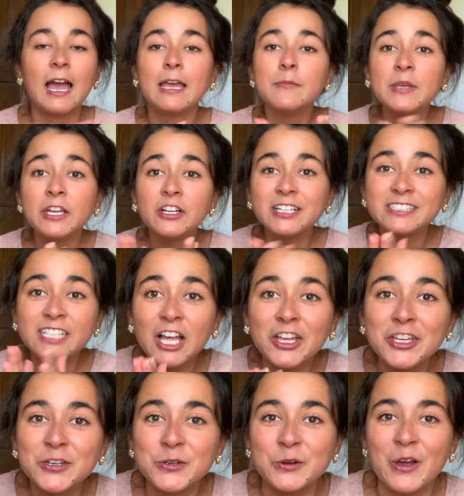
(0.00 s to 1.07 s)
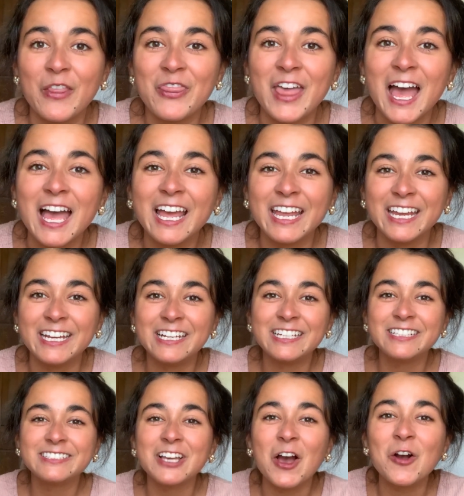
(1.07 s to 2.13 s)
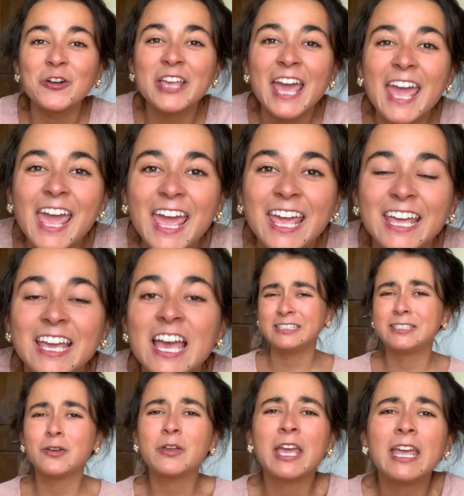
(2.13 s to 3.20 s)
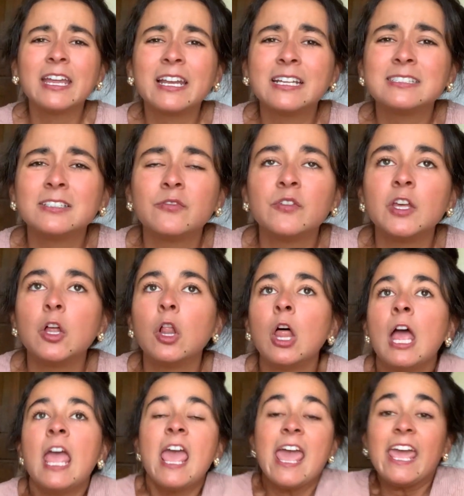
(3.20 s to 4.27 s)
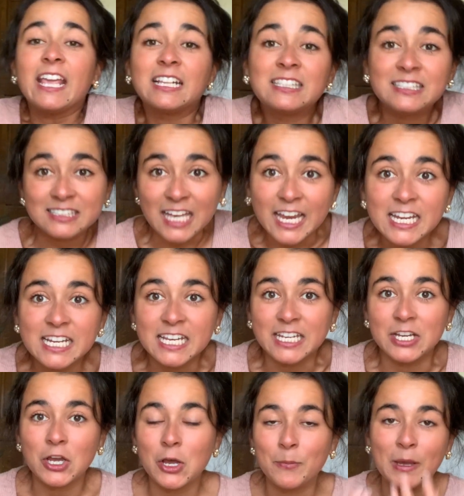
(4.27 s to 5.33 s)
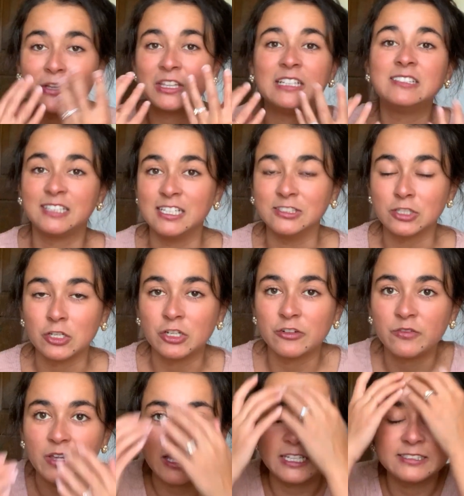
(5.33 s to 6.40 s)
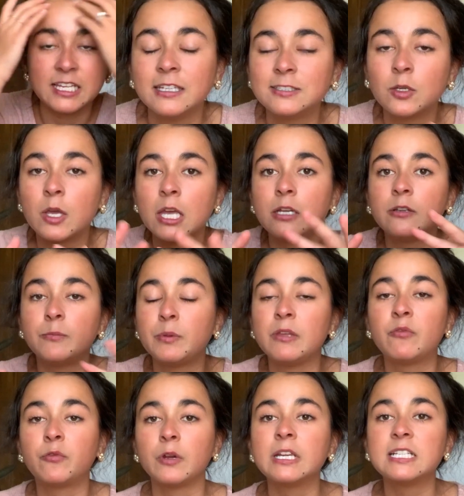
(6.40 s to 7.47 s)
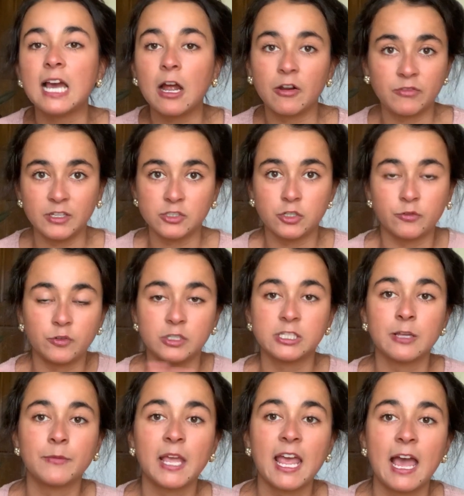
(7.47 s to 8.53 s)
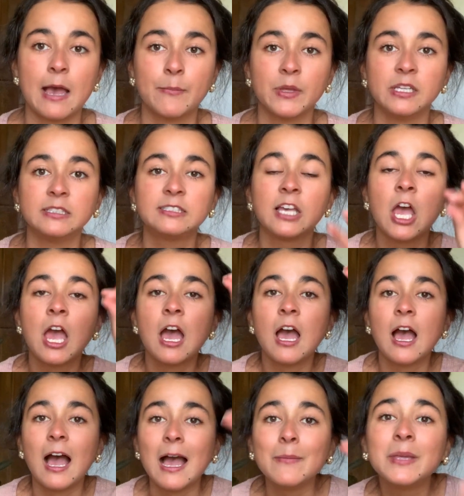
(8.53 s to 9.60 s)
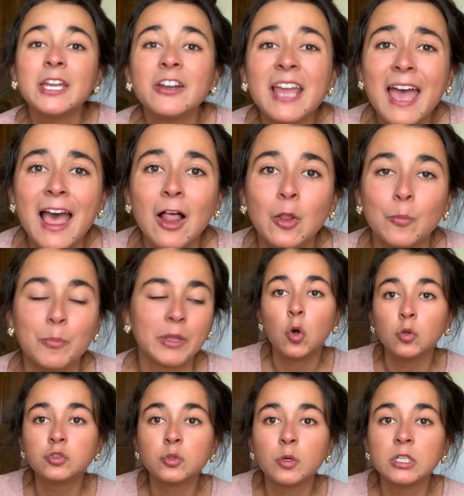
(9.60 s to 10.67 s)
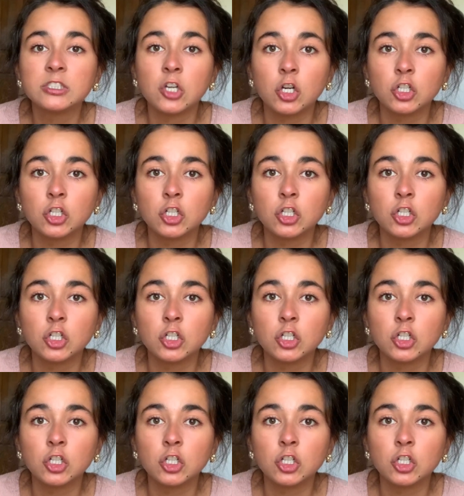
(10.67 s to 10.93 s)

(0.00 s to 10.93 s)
I'm here to tell you that it is okay. It's okay not to feel excited about these things on your face. It's okay to be freaked out if that's your first time that happens. I'm here to help. Cold sores